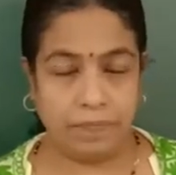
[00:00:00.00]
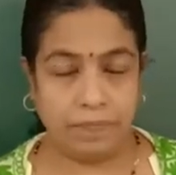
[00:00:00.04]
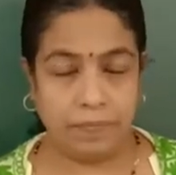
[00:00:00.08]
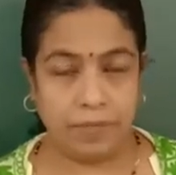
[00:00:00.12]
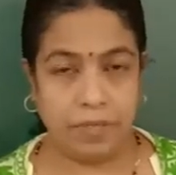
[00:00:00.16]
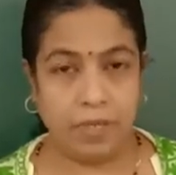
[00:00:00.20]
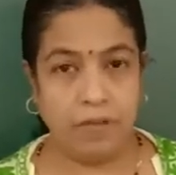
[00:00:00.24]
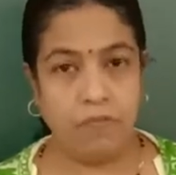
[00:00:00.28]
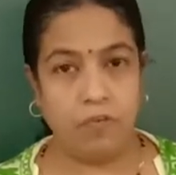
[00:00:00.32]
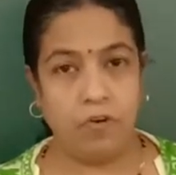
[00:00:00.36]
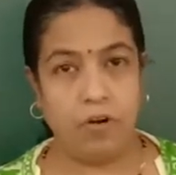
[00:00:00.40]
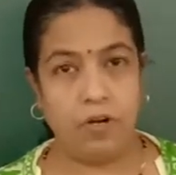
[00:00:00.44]

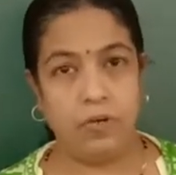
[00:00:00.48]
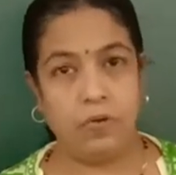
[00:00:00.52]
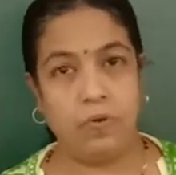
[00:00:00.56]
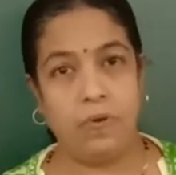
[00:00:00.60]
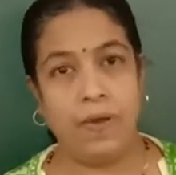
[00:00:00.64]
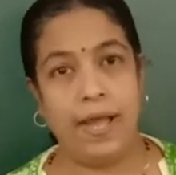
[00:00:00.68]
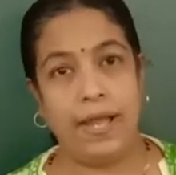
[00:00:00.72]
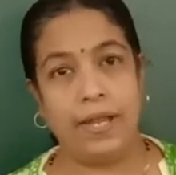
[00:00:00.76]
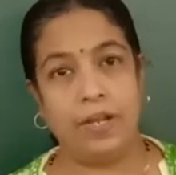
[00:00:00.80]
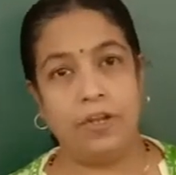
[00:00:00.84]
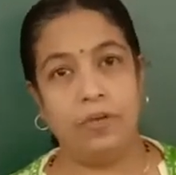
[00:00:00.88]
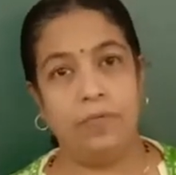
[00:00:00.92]
He wants
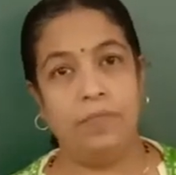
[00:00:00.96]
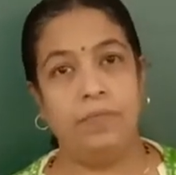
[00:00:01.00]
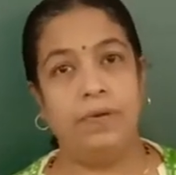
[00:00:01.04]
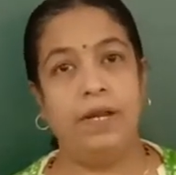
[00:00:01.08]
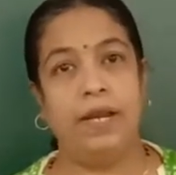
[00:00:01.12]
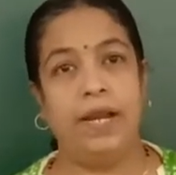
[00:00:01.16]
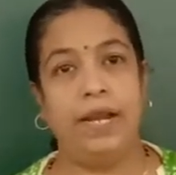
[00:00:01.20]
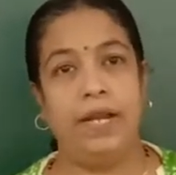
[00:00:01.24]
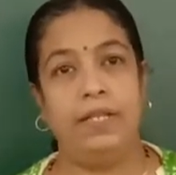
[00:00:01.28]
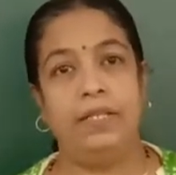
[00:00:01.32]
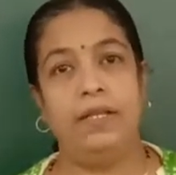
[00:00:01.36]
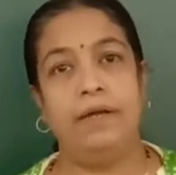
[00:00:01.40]
to
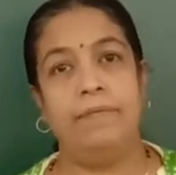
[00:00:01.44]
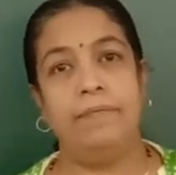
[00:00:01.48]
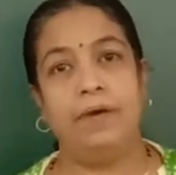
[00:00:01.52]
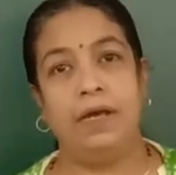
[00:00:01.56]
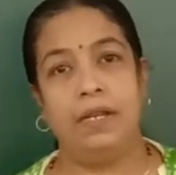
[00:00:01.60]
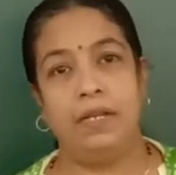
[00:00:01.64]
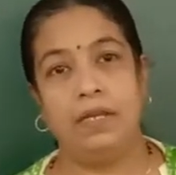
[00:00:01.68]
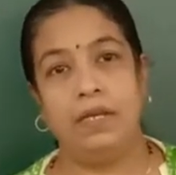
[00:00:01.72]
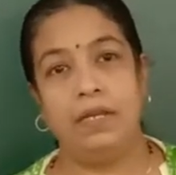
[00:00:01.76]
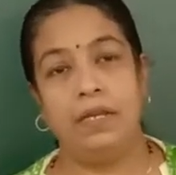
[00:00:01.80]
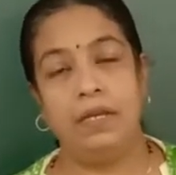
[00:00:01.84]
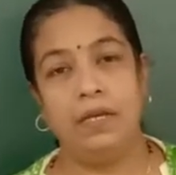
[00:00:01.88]
accumulate the
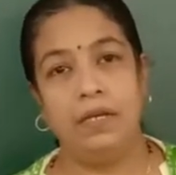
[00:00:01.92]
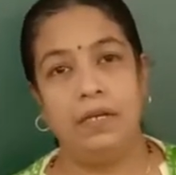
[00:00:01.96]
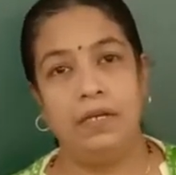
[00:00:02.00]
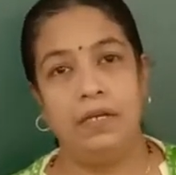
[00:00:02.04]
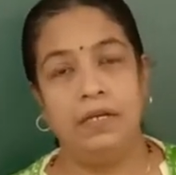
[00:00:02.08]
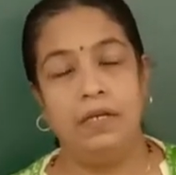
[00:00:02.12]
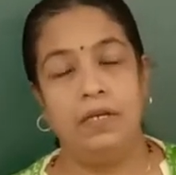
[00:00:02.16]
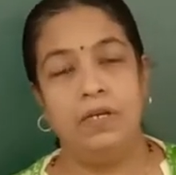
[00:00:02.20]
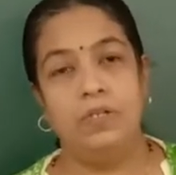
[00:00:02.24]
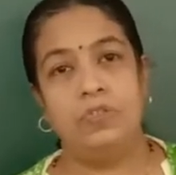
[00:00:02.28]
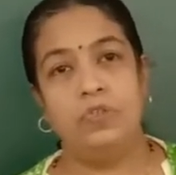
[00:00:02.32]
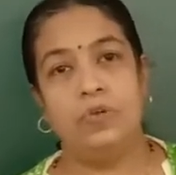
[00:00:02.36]
money,
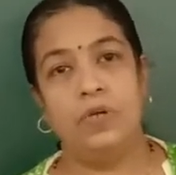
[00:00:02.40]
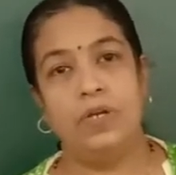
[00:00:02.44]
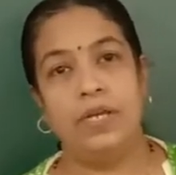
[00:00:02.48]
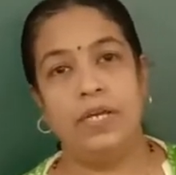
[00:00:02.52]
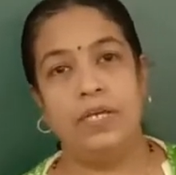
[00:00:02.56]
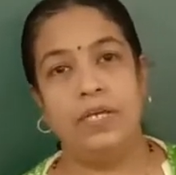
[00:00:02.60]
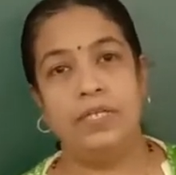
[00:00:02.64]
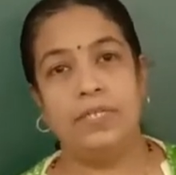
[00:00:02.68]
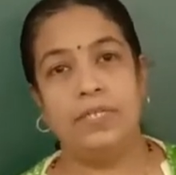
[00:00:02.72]
so he is